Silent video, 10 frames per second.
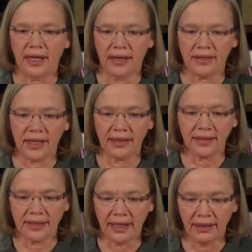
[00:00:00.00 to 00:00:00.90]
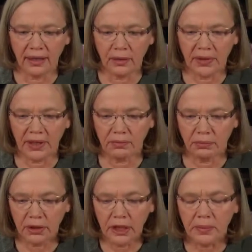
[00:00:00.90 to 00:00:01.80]
has understanding about
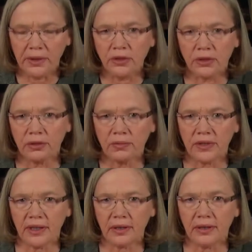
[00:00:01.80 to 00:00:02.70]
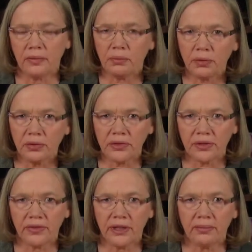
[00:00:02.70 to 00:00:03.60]
bookkeeping terms and the importance
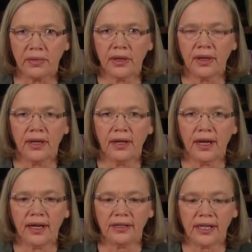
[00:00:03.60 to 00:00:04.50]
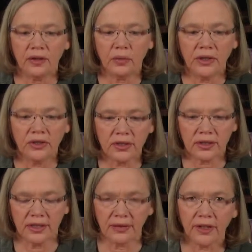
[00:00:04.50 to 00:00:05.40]
of them. And had we
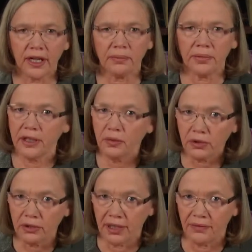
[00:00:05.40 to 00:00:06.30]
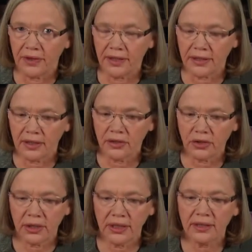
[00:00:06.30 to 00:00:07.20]
just given up, he wouldn't have that.
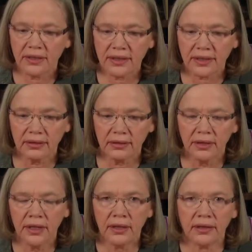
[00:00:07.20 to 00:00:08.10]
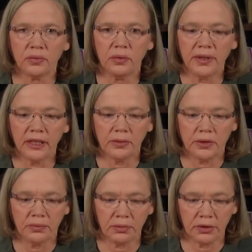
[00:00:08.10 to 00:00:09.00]
So he has a skill that we've been able
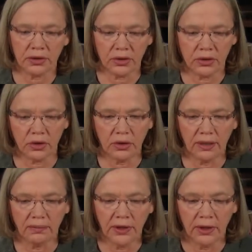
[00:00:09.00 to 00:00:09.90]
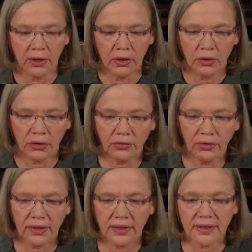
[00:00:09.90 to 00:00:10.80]
to impart to him
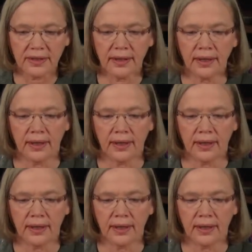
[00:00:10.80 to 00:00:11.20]
through this